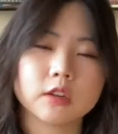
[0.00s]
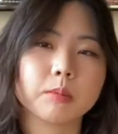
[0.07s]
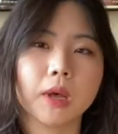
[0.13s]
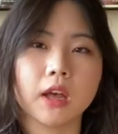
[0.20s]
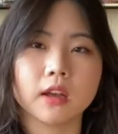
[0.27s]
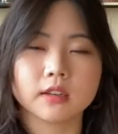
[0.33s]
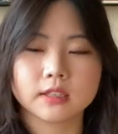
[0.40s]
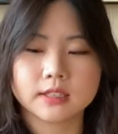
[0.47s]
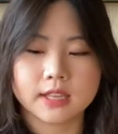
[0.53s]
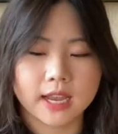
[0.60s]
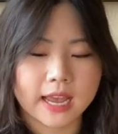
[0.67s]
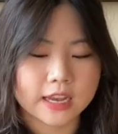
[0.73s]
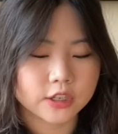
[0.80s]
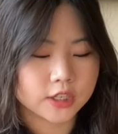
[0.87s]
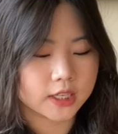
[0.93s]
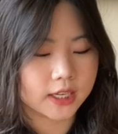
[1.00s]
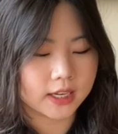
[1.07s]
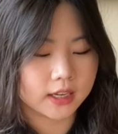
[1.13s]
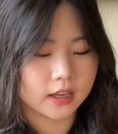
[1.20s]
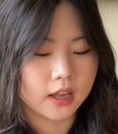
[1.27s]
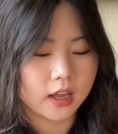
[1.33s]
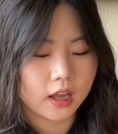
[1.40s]
box. They
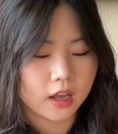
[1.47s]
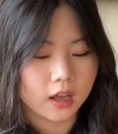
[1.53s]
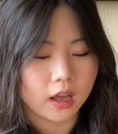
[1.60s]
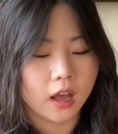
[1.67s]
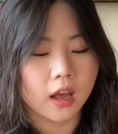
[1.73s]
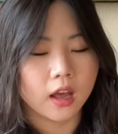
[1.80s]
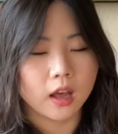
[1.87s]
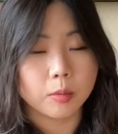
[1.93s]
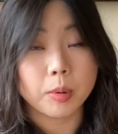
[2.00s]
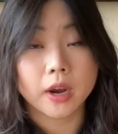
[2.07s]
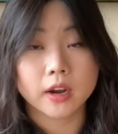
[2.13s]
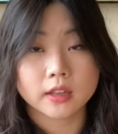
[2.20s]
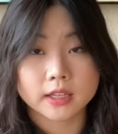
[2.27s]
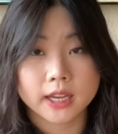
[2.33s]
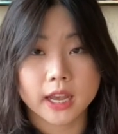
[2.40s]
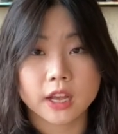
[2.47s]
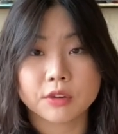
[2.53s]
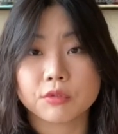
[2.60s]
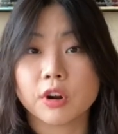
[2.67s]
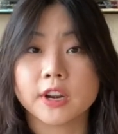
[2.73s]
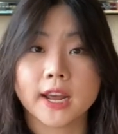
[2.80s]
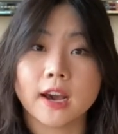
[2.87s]
actually apparently had
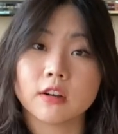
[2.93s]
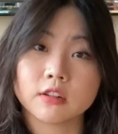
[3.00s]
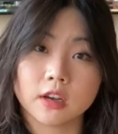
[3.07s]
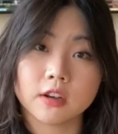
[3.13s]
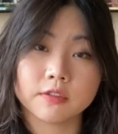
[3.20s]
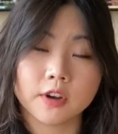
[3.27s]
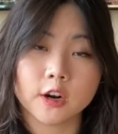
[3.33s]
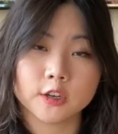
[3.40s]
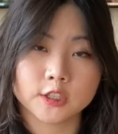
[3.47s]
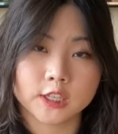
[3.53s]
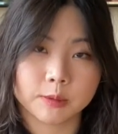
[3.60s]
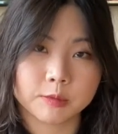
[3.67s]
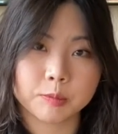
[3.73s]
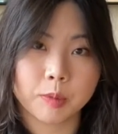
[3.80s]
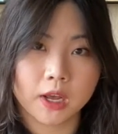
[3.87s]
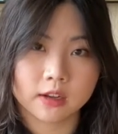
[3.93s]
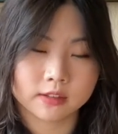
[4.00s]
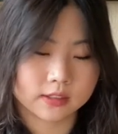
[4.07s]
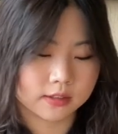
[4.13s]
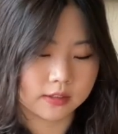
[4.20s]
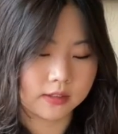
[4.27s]
run out of heart-shaped boxes.